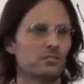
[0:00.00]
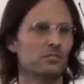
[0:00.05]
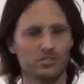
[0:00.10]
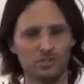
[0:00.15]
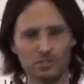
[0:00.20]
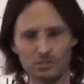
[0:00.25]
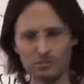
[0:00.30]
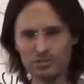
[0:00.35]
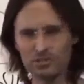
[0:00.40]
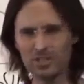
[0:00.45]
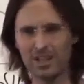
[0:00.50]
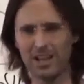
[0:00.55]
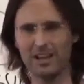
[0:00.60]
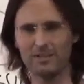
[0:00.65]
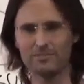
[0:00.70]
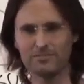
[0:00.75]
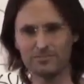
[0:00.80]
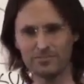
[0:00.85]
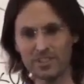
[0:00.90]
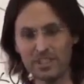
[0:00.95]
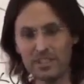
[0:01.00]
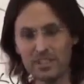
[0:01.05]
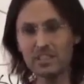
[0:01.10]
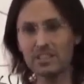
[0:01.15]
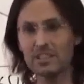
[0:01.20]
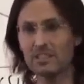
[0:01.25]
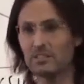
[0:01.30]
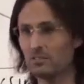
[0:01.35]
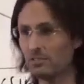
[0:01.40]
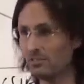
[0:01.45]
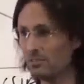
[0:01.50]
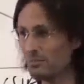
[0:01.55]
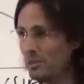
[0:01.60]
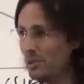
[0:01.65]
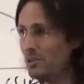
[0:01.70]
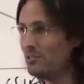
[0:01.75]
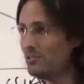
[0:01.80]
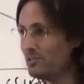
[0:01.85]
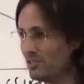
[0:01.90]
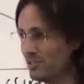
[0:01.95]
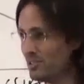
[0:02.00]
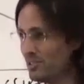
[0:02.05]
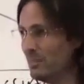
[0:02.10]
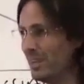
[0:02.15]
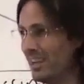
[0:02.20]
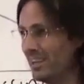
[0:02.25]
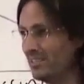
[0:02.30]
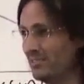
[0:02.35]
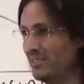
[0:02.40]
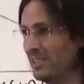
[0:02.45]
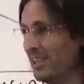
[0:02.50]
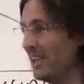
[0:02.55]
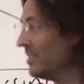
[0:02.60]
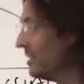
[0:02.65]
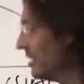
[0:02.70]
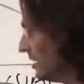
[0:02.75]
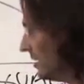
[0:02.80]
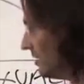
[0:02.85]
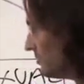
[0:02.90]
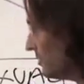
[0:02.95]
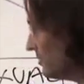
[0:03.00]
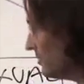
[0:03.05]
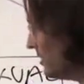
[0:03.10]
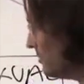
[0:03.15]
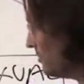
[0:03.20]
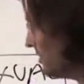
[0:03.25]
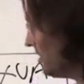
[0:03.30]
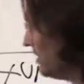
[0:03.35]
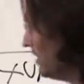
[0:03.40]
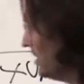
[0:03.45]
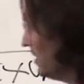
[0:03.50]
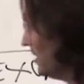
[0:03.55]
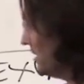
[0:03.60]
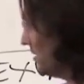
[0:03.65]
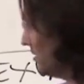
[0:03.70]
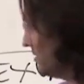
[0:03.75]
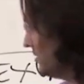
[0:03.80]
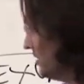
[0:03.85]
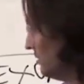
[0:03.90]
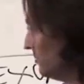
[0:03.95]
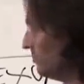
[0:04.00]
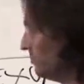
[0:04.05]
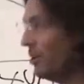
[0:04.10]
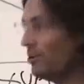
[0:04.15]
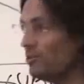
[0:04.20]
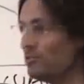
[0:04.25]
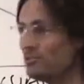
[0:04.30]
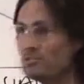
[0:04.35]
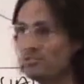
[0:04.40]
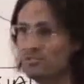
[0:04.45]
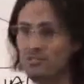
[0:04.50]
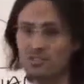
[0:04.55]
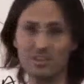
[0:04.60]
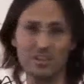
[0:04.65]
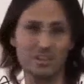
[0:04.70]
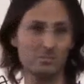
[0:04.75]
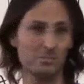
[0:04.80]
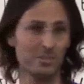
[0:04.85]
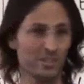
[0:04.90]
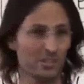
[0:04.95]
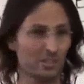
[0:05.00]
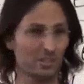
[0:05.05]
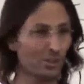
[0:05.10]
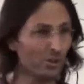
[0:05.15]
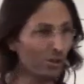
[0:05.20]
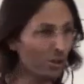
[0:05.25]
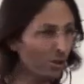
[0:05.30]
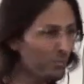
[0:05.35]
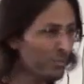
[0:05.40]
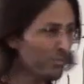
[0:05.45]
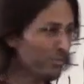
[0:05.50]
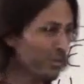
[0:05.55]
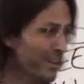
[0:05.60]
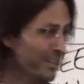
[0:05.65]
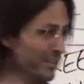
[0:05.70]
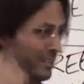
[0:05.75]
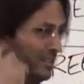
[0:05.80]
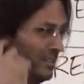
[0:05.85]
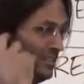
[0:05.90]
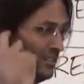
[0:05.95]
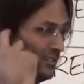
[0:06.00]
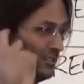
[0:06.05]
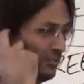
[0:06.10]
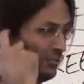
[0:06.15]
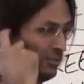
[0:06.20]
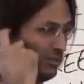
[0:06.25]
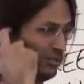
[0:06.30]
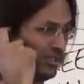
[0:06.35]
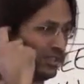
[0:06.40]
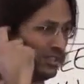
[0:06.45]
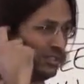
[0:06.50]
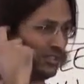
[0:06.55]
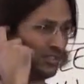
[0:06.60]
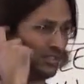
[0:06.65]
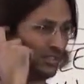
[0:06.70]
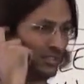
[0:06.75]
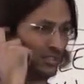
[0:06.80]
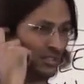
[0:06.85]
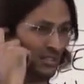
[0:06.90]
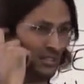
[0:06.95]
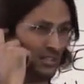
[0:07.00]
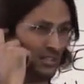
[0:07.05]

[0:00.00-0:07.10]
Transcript: And you'll start feeling your emotions about all that. Remember, the emotions are going to be incorporated into all of this.